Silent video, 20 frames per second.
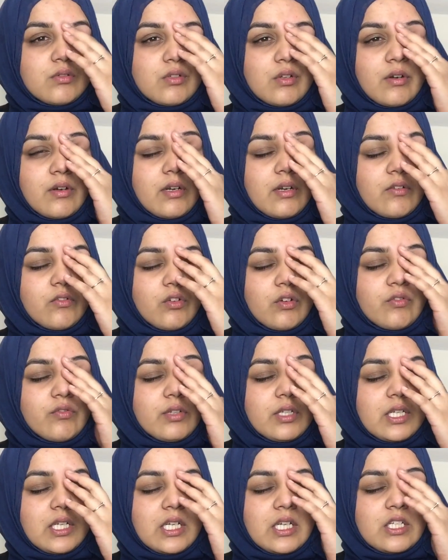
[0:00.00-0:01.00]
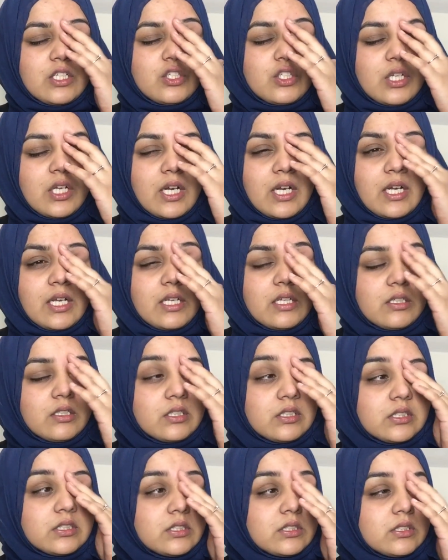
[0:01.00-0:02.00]
sorry. I've got a really itchy eye.
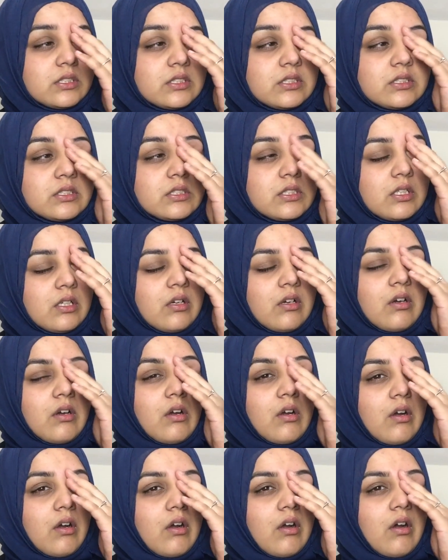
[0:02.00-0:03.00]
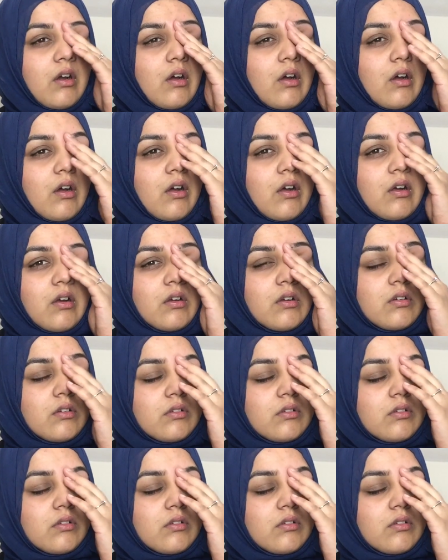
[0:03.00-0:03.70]
Oh.